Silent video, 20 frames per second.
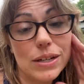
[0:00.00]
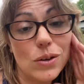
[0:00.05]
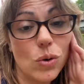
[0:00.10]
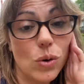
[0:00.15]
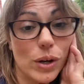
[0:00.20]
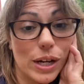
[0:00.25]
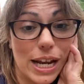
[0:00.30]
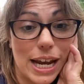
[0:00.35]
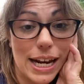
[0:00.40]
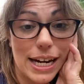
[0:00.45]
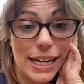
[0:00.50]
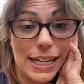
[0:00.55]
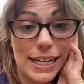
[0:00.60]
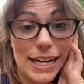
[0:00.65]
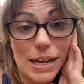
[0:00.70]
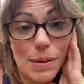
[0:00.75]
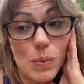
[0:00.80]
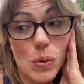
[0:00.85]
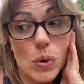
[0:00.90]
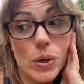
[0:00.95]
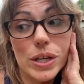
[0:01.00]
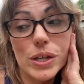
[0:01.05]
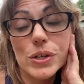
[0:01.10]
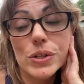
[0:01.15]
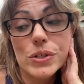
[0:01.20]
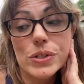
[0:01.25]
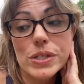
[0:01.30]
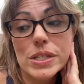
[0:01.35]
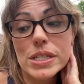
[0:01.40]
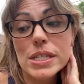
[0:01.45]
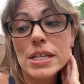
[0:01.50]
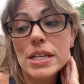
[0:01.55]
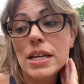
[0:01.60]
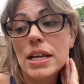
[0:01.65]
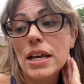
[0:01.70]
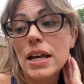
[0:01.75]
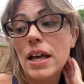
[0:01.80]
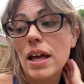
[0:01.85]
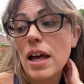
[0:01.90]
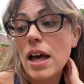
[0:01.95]
organic neem oils.
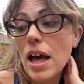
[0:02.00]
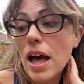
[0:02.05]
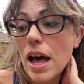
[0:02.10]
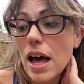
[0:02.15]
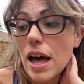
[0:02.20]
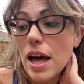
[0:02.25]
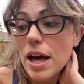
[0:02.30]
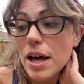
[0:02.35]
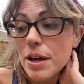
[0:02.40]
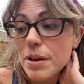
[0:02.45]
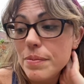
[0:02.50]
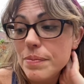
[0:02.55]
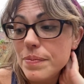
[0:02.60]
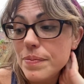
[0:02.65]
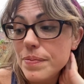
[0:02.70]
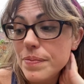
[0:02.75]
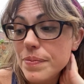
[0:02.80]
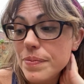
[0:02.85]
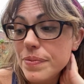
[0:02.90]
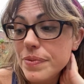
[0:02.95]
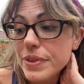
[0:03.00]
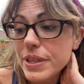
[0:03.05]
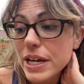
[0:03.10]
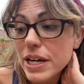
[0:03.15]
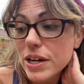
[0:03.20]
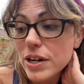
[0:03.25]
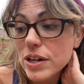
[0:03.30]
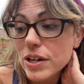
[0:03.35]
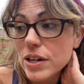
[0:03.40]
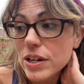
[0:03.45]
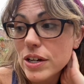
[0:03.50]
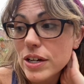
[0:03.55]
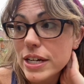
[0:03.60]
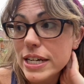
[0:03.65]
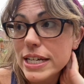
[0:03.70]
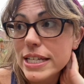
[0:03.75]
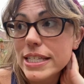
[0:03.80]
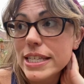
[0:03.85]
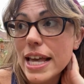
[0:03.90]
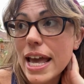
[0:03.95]
Um, there
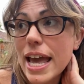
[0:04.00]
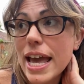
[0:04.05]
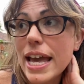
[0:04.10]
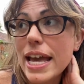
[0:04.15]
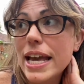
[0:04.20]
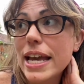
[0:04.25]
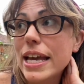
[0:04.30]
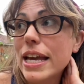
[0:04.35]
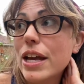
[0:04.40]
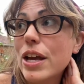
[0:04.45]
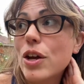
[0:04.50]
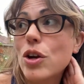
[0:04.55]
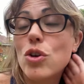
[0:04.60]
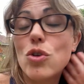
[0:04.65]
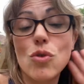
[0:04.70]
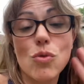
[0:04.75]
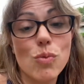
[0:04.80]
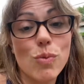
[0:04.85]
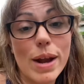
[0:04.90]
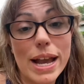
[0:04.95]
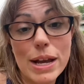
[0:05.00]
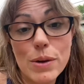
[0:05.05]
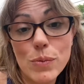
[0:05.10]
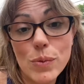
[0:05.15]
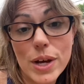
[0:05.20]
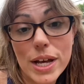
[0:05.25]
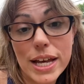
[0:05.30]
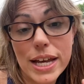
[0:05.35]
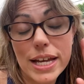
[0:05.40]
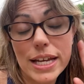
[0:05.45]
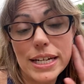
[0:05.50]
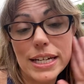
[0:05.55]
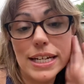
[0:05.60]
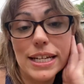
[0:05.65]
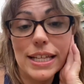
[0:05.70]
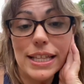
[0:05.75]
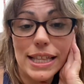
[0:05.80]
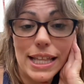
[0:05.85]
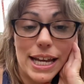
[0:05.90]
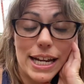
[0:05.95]
is a great one
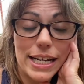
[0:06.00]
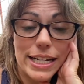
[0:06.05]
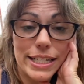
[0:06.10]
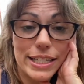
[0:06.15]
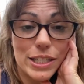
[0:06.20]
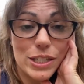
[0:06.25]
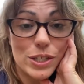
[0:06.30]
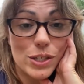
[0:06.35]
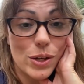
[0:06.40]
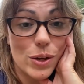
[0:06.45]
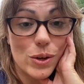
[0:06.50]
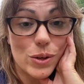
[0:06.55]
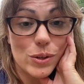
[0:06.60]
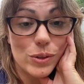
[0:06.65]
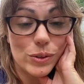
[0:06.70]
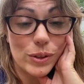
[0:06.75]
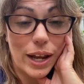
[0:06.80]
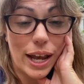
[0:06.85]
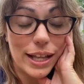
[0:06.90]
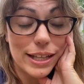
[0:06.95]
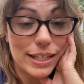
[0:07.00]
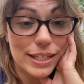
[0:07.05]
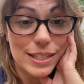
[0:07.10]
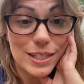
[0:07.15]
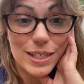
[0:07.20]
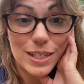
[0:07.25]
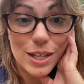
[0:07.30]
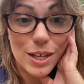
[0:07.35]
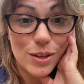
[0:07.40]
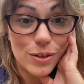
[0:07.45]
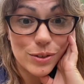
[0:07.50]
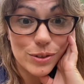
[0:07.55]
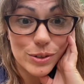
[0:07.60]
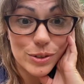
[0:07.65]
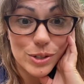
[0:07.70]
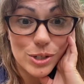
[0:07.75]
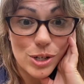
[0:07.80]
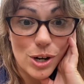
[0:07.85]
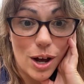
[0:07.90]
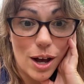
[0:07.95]
that is sold at this cute little
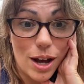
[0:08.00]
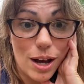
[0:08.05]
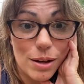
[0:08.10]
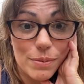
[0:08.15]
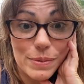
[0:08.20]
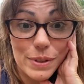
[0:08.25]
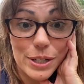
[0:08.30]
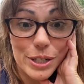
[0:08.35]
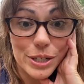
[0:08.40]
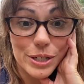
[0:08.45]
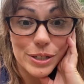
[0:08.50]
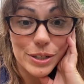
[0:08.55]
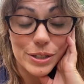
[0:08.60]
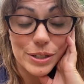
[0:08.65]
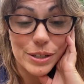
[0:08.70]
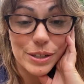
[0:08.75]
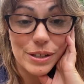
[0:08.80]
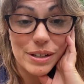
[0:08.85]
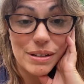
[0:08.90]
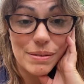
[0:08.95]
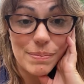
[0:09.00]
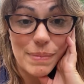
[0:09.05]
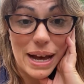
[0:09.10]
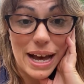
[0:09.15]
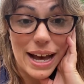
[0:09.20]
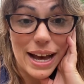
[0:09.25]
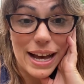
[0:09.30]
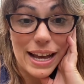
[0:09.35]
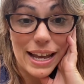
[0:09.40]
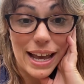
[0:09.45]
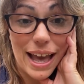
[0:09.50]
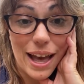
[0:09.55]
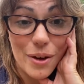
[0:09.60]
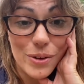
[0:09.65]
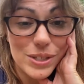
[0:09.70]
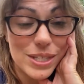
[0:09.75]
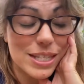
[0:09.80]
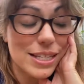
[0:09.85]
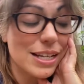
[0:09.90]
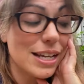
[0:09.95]
shop near my
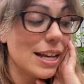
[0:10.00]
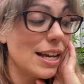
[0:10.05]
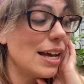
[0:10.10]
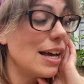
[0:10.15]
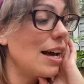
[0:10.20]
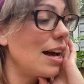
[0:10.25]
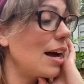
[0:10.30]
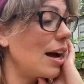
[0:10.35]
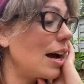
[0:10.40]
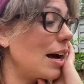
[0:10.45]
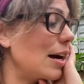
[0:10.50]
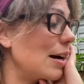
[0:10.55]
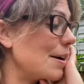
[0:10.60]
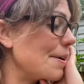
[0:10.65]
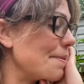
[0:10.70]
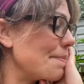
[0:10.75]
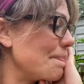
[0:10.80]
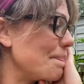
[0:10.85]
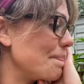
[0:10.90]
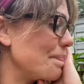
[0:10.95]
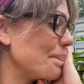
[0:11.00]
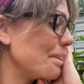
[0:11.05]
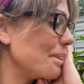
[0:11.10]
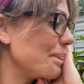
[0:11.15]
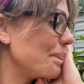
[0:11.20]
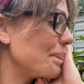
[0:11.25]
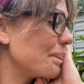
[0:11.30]
house. Um,